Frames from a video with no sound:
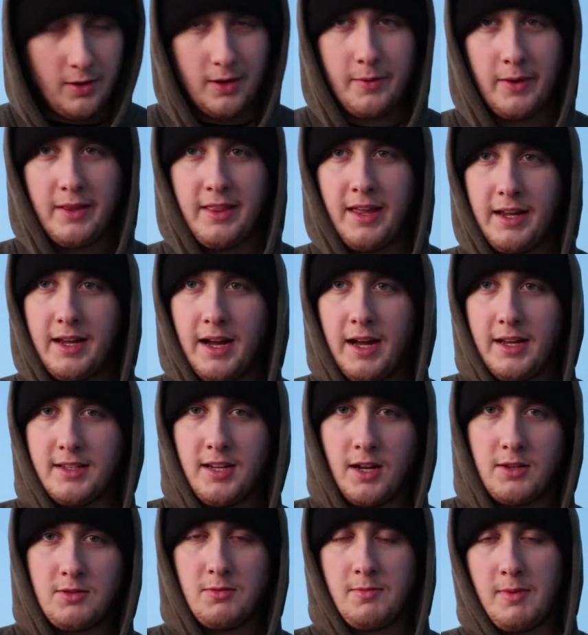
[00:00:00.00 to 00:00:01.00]
anyway, they got in
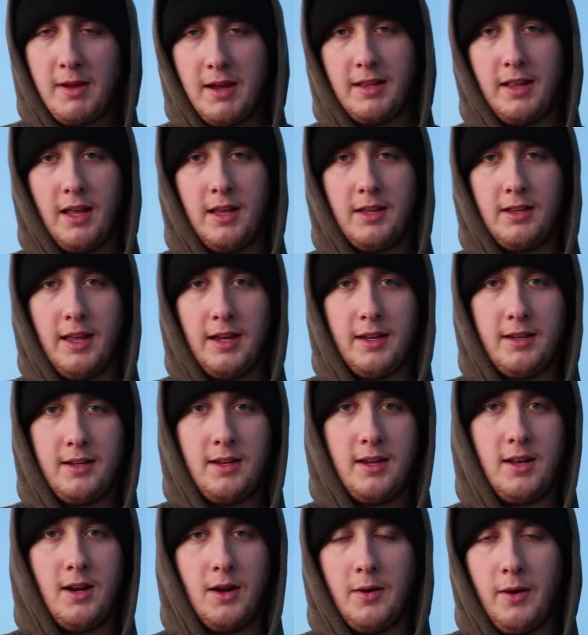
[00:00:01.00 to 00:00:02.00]
touch with me, and they, like,
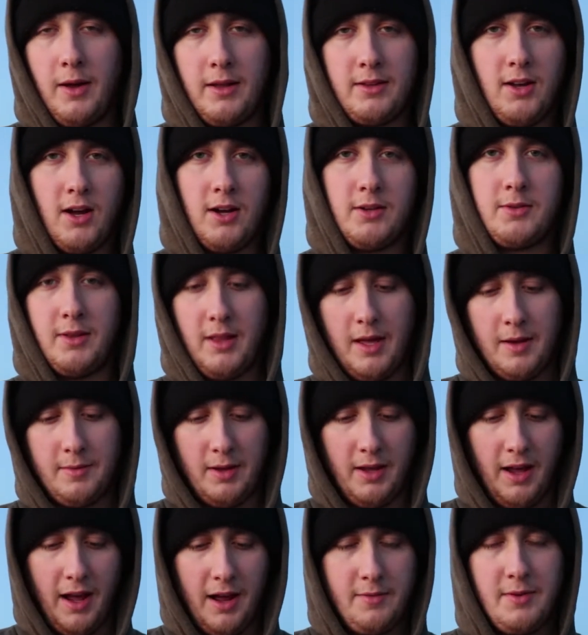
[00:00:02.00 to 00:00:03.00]
you know, I talked to them.
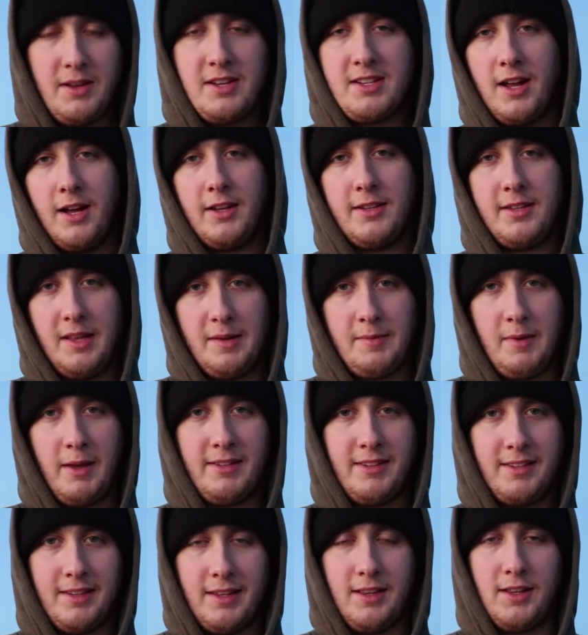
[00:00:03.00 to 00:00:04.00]
I reached out to them
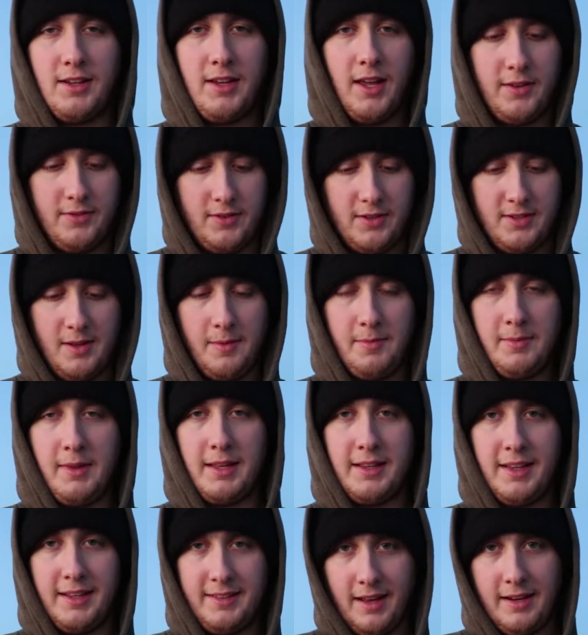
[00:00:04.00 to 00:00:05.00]
basically looking for
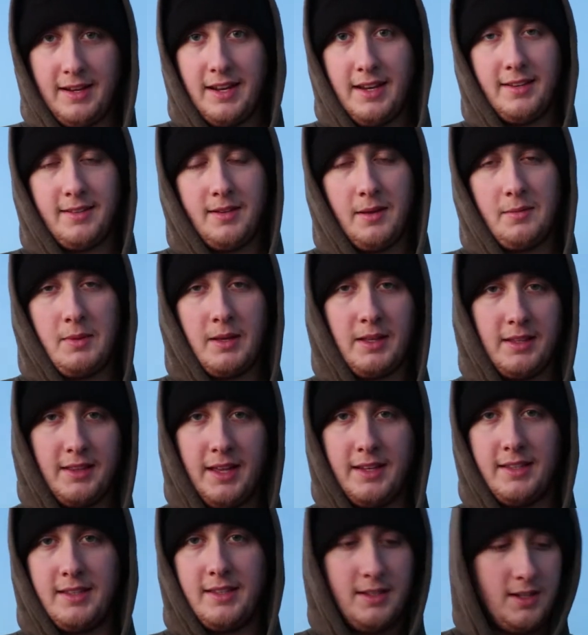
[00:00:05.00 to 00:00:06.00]
something, because I needed something
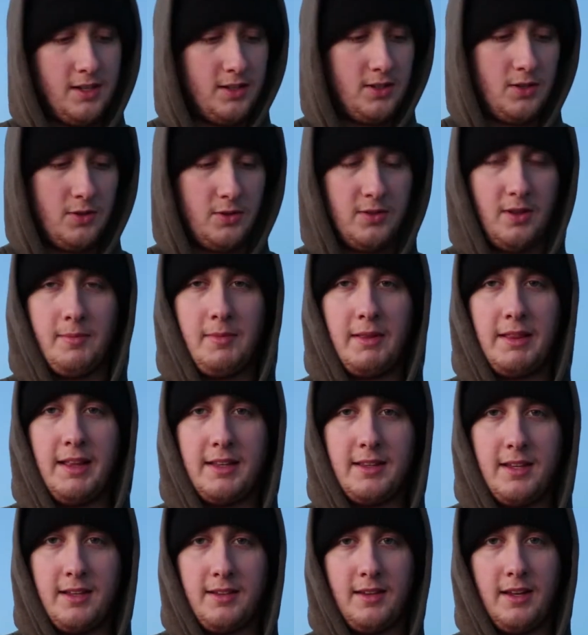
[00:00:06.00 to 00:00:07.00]
that could do something
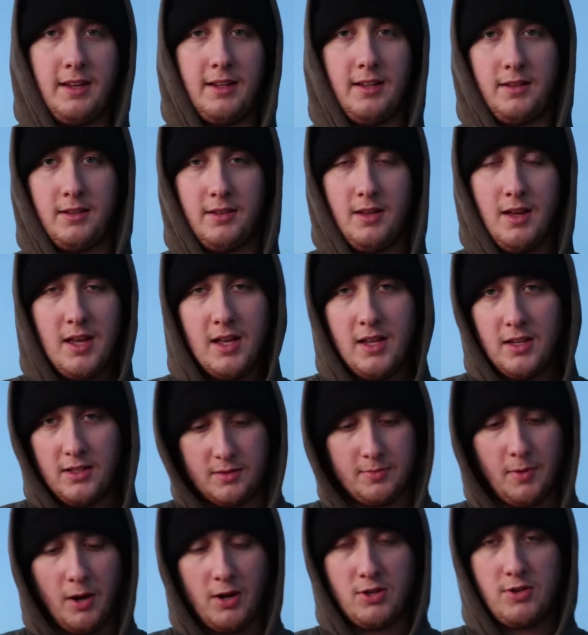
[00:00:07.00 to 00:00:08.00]
like this, like a
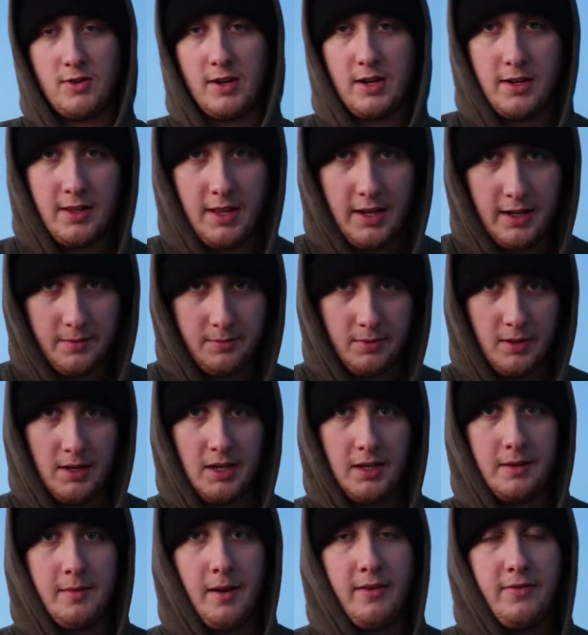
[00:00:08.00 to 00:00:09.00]
smart trigger that can plug
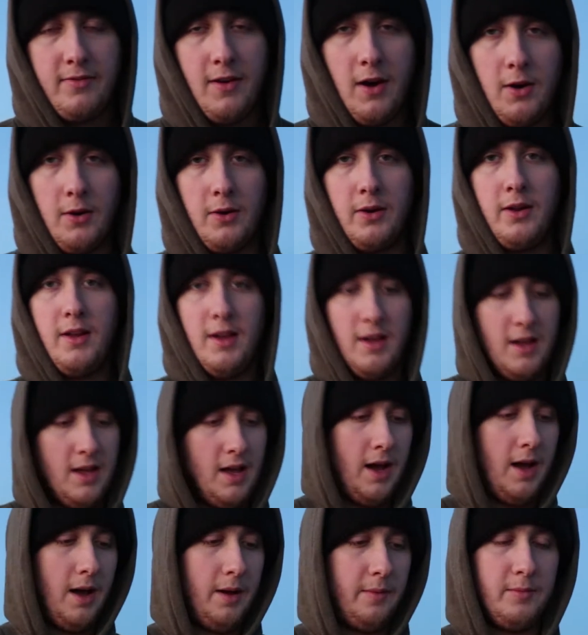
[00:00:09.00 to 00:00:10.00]
into my phone.
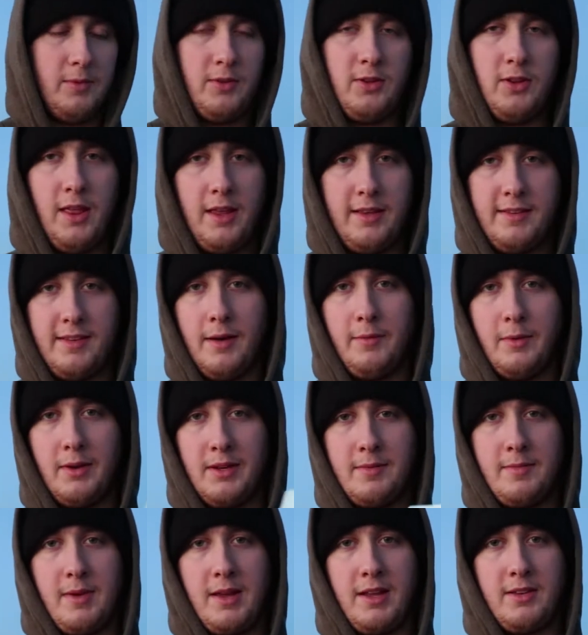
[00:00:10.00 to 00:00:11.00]
So they sent one
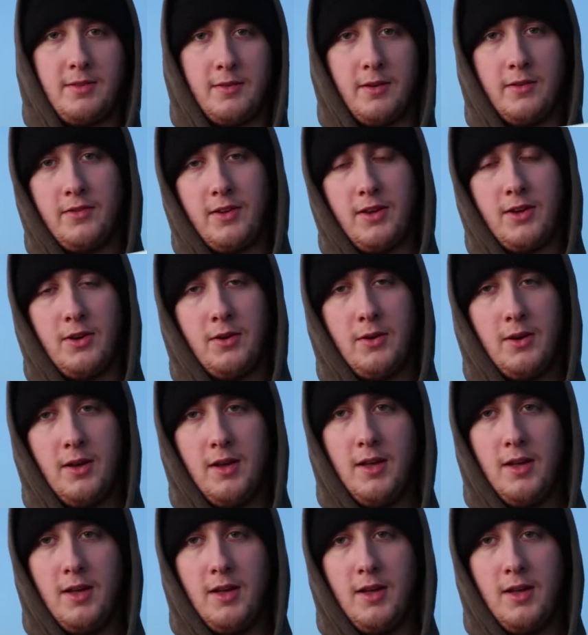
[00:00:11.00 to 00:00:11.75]
to me to review.